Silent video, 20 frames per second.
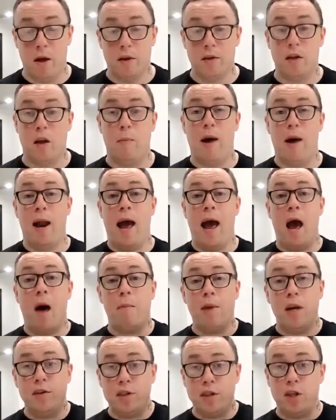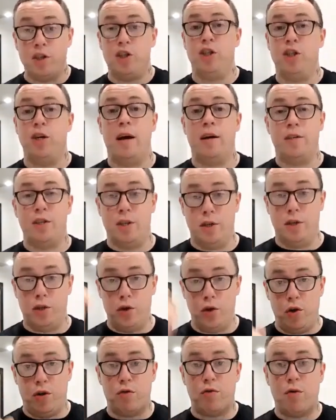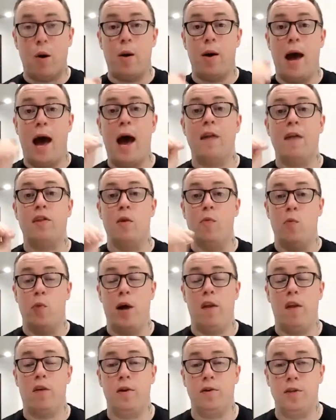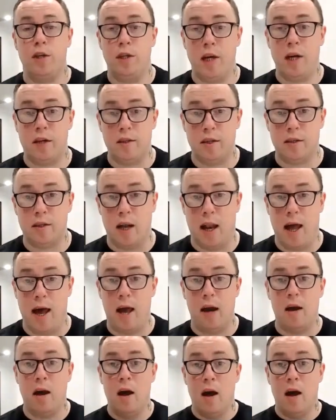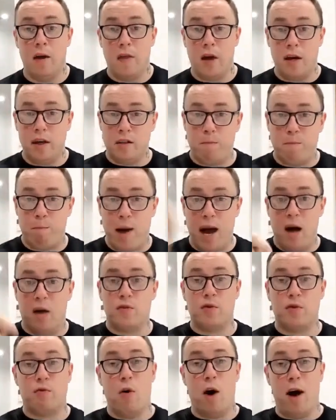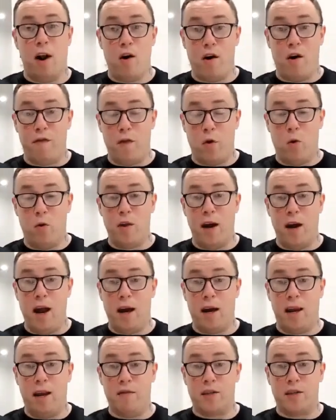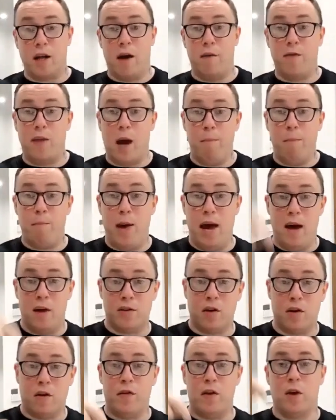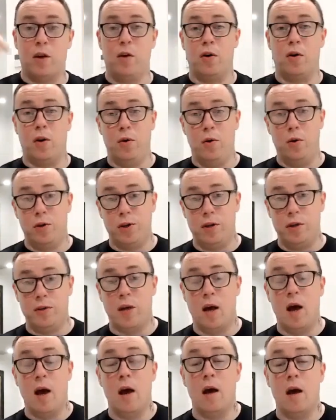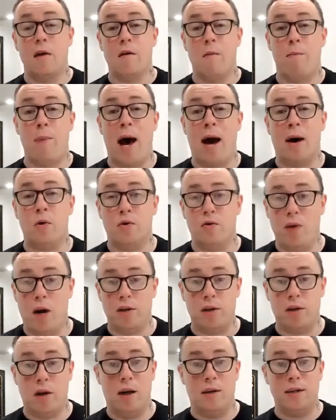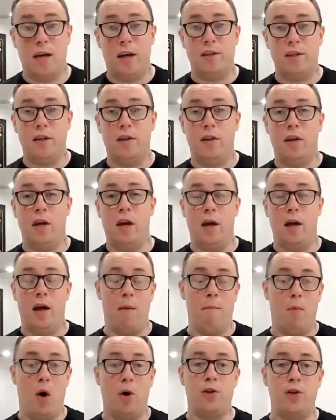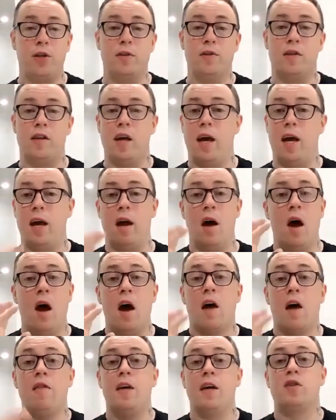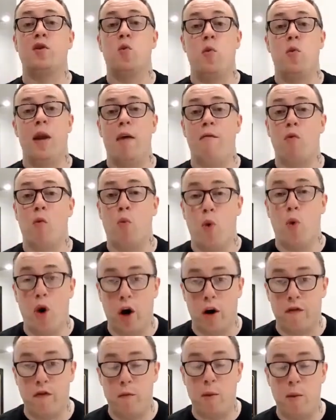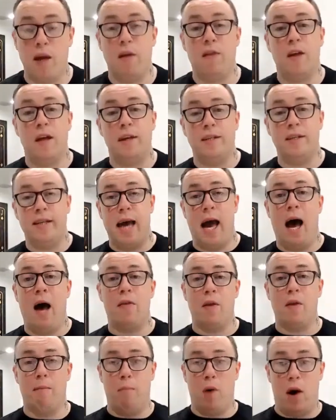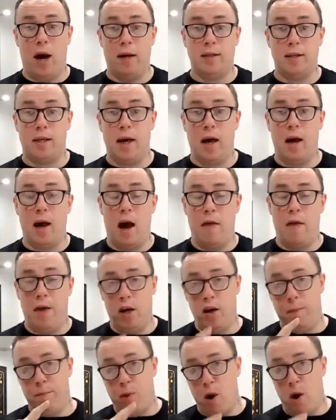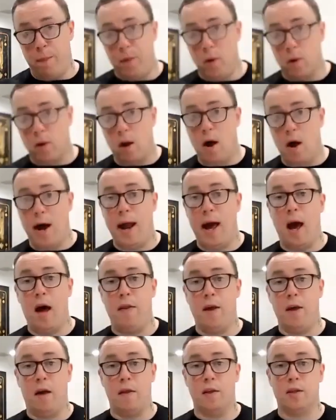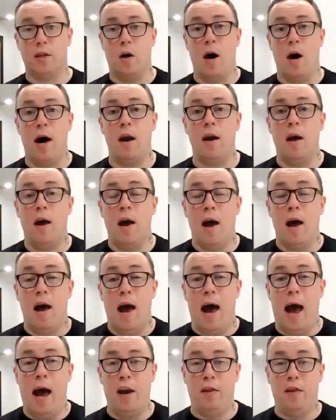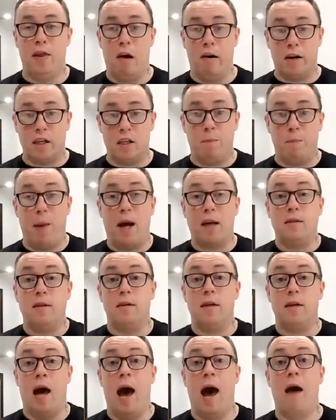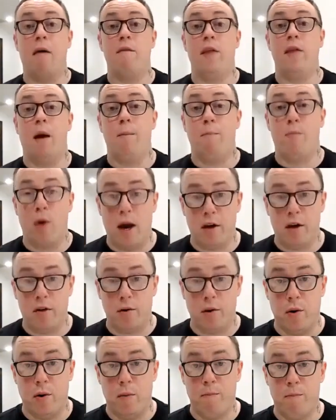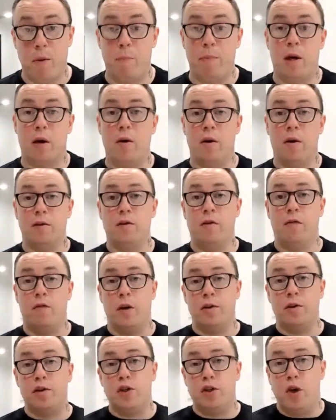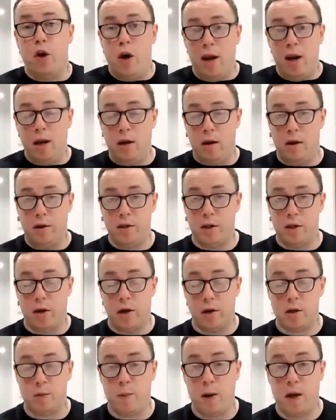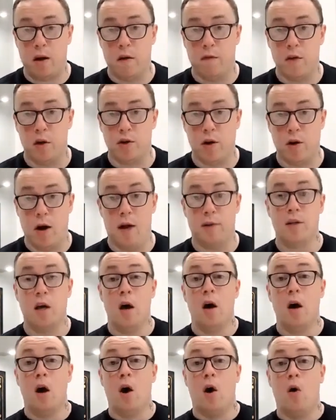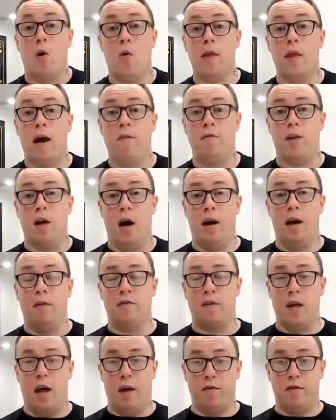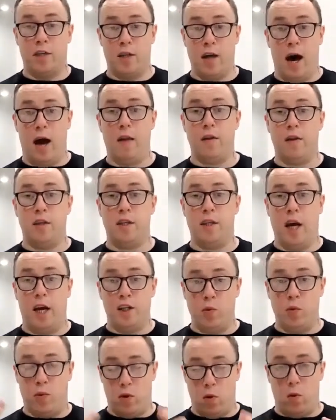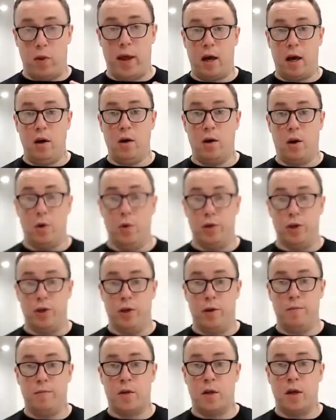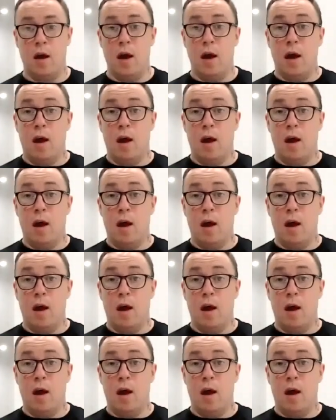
So no matter how many suggestions you throw at them, where do those suggestions land? They just bounce right off, all the negative stuff. They bounce off the conclusions, the backwards rationalization, the emotions, the this will never work for me, the doubt, the mindset, and then you pop your client out the other side and they're expected to have their breakthrough. But because of the dirtiness, so to speak, of the trance, all they've done is they've started the session with their conclusions.